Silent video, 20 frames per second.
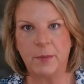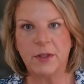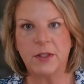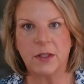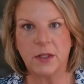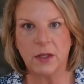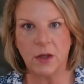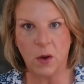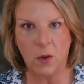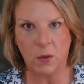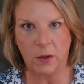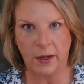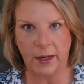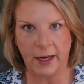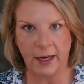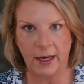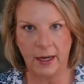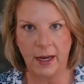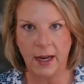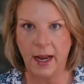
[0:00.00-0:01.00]

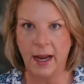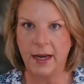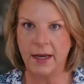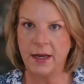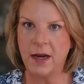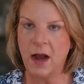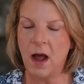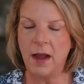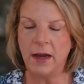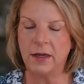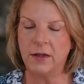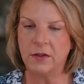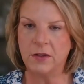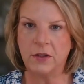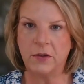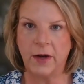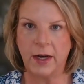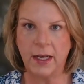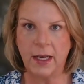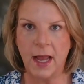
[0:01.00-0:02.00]
slowly and not in a
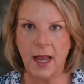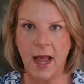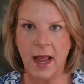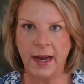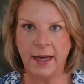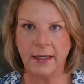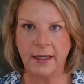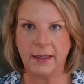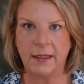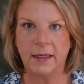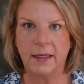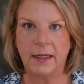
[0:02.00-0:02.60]
straight line.